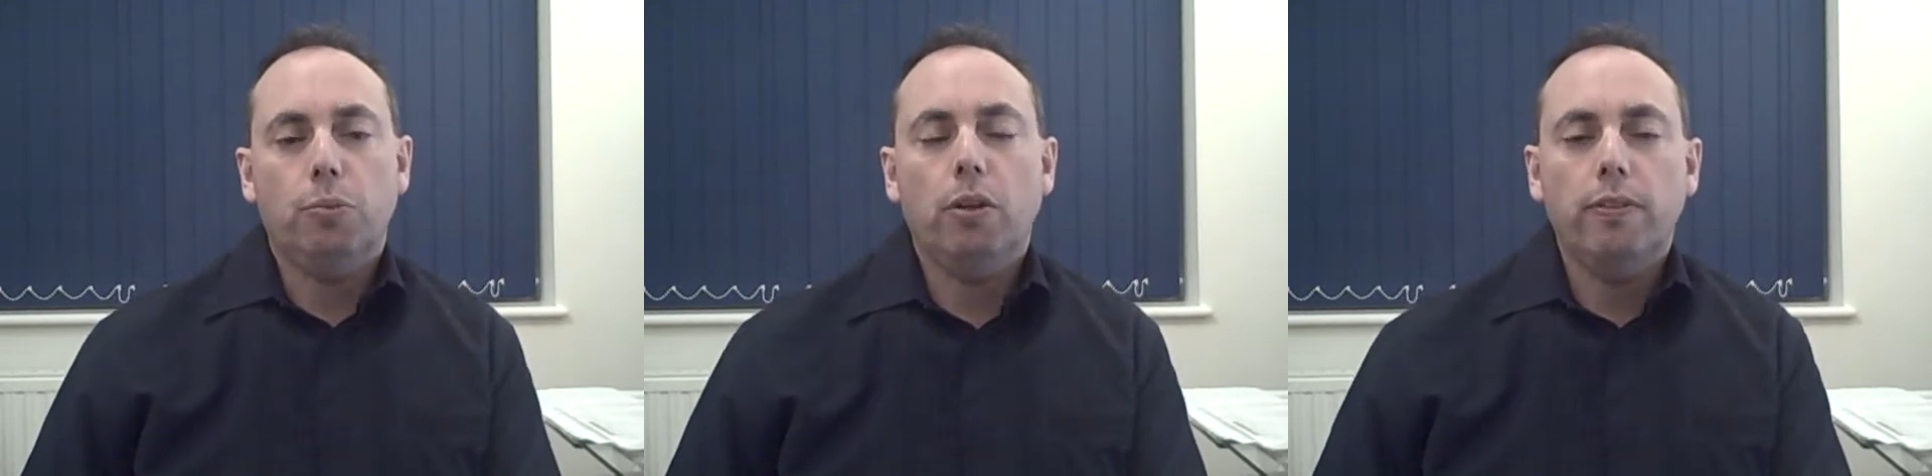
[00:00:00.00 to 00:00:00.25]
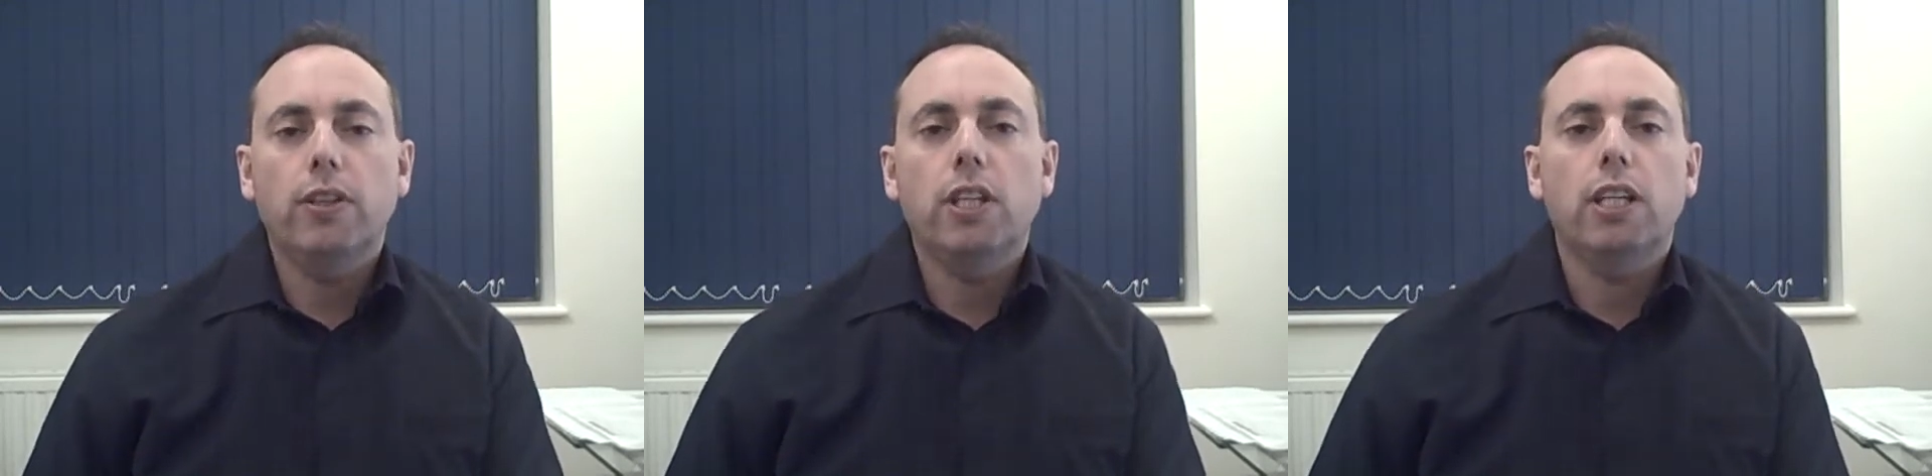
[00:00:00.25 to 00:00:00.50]
One
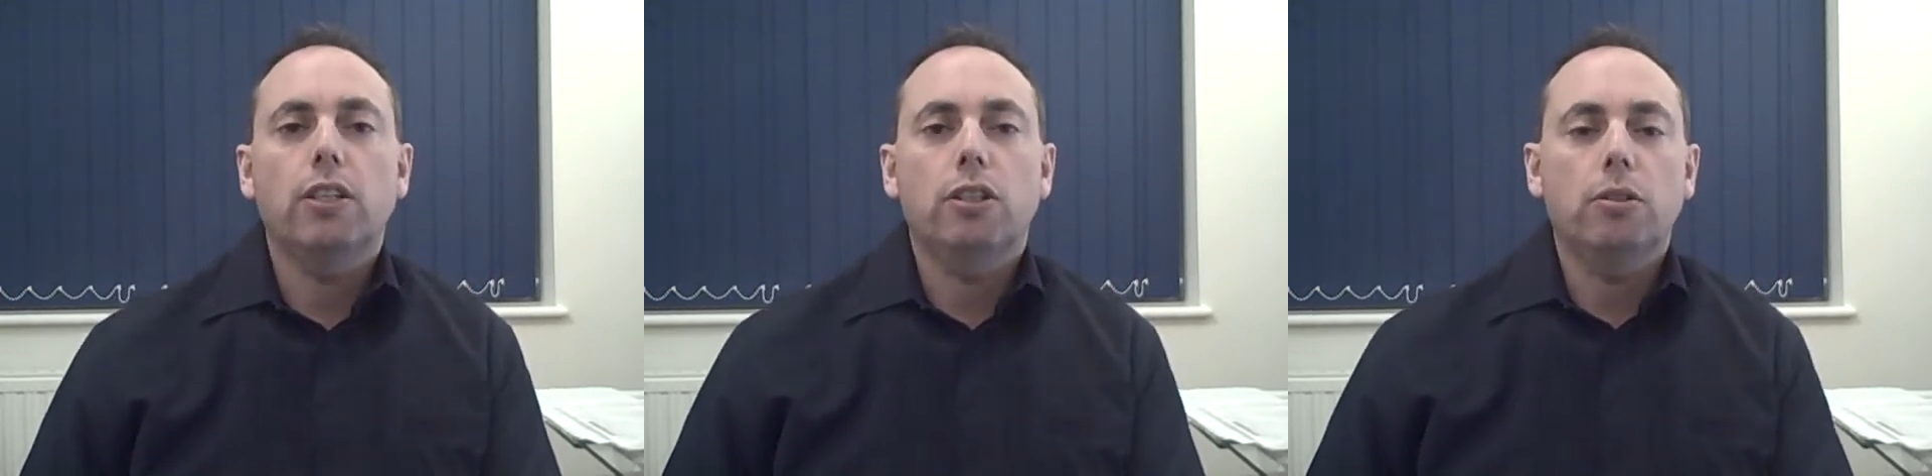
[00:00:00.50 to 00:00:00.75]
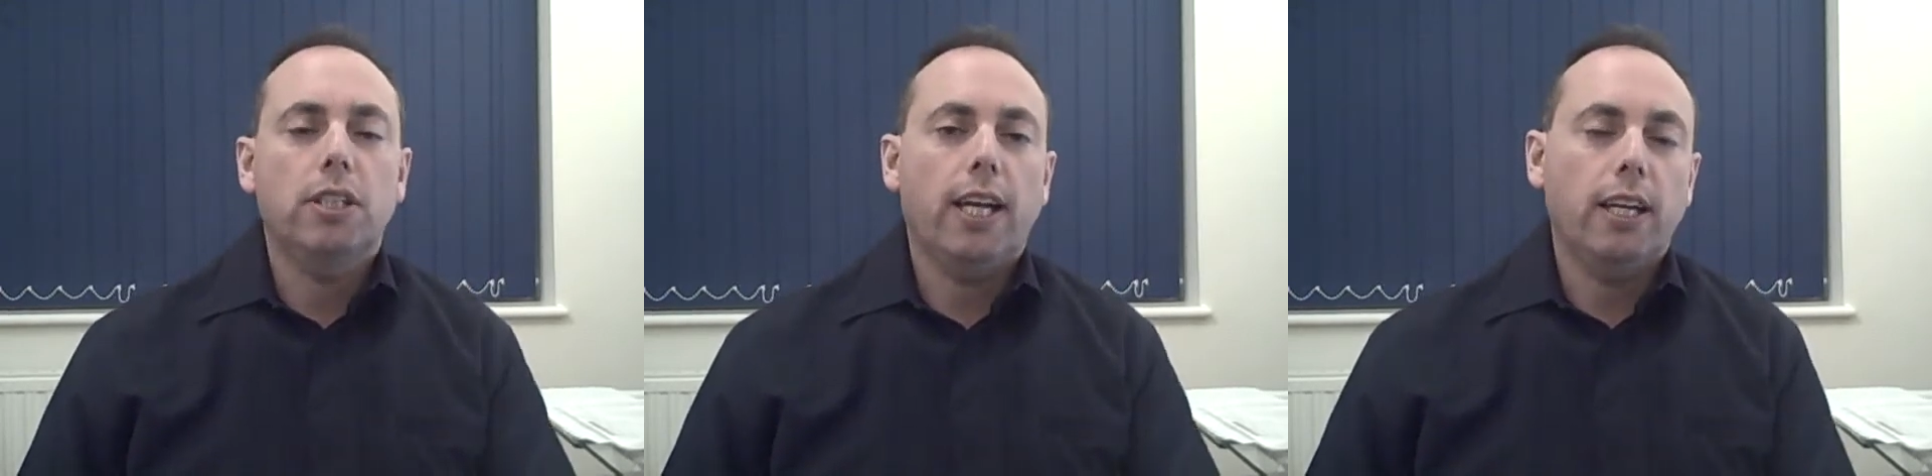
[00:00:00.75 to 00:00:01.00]
of the things
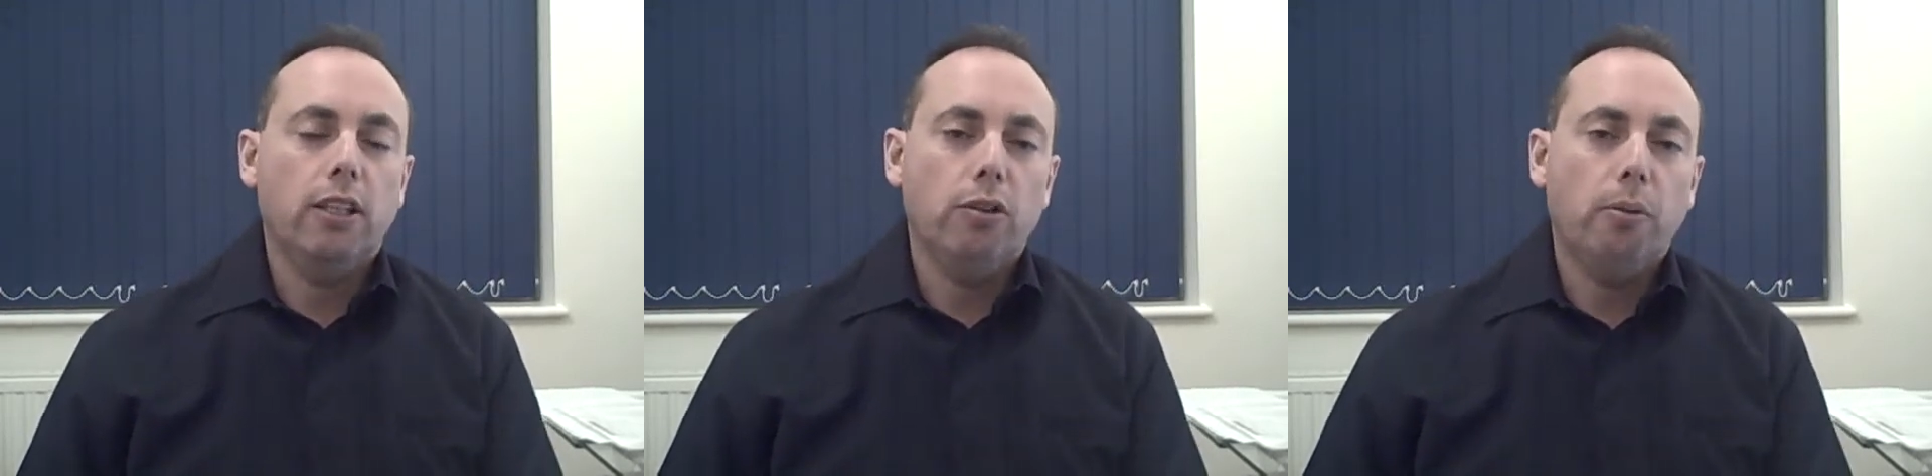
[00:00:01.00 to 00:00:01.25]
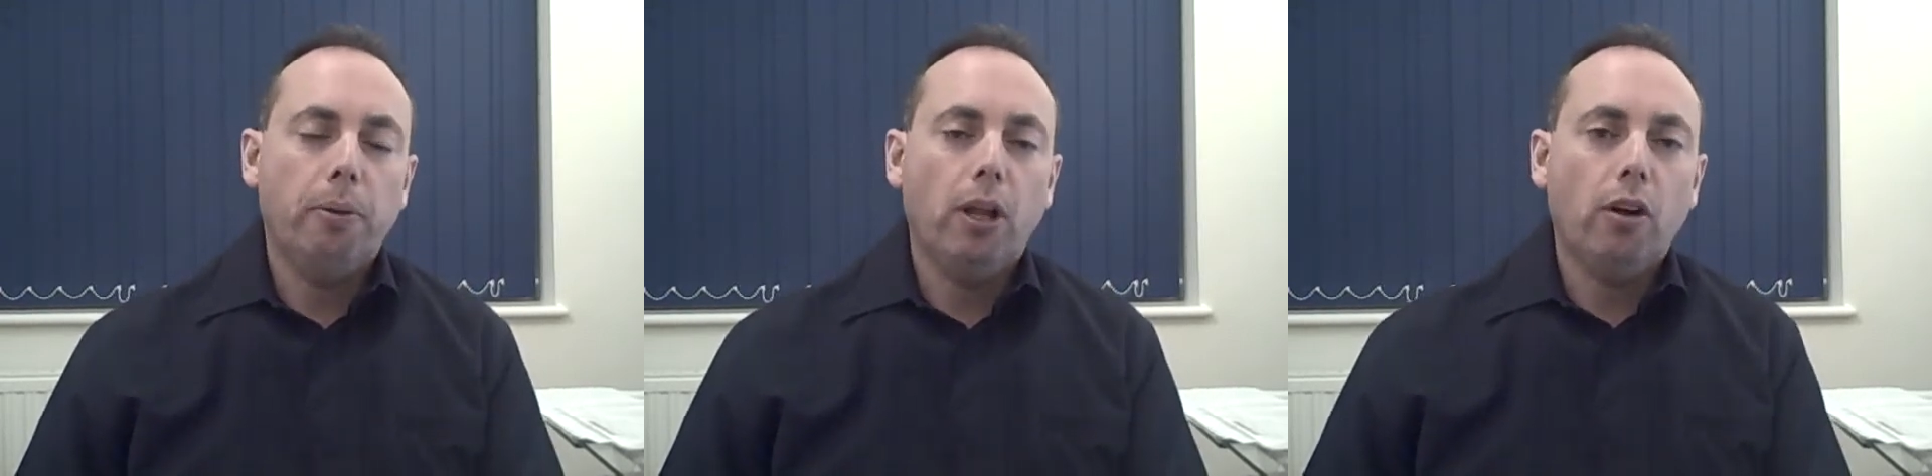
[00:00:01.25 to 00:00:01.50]
you say in
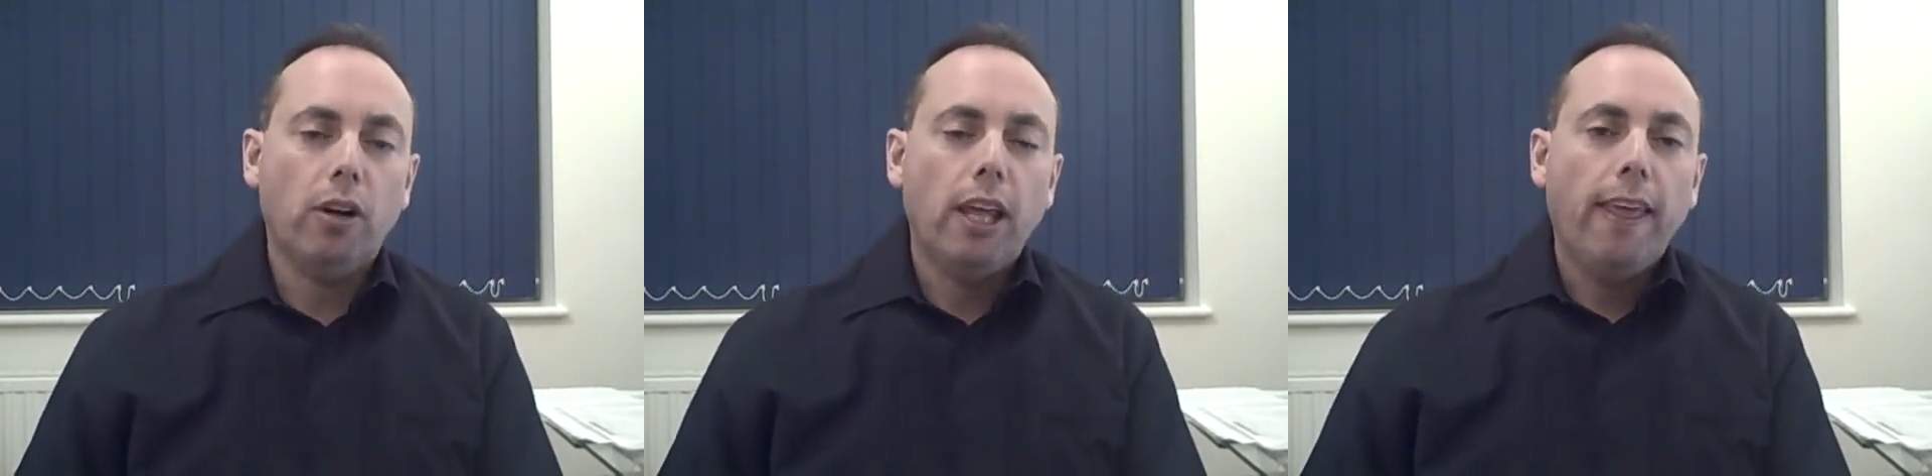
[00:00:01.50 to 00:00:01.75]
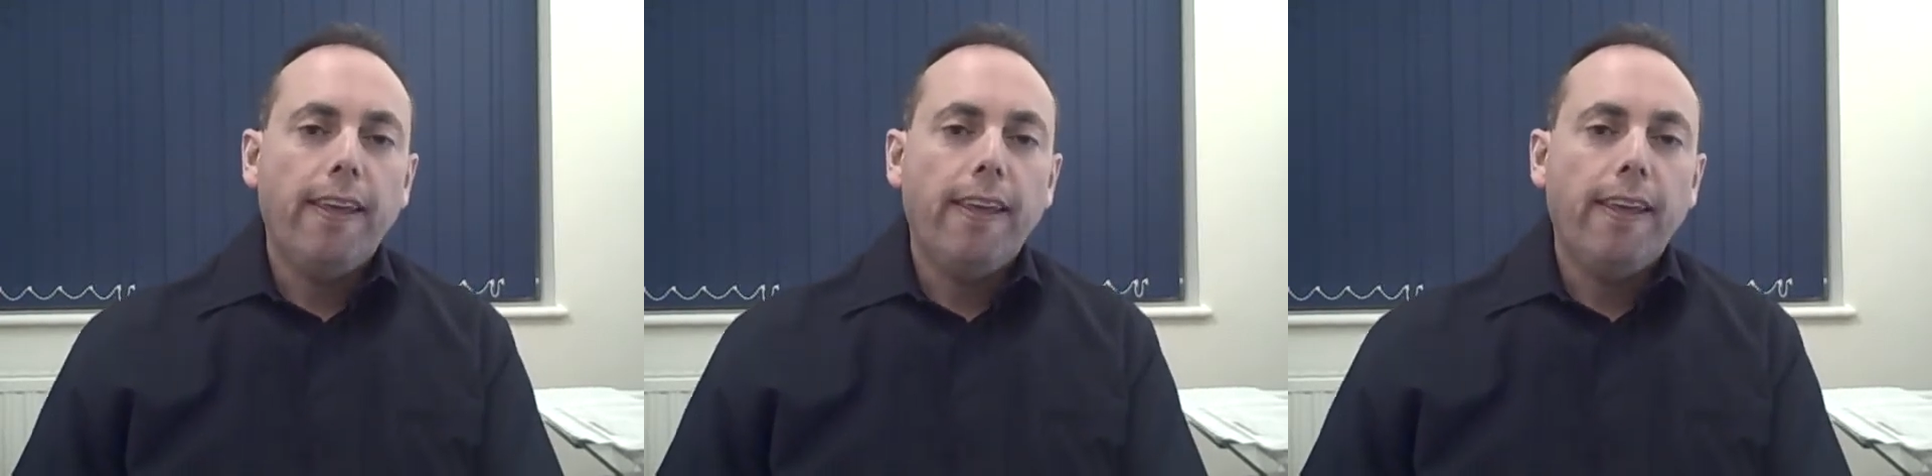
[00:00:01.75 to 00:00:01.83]
your blog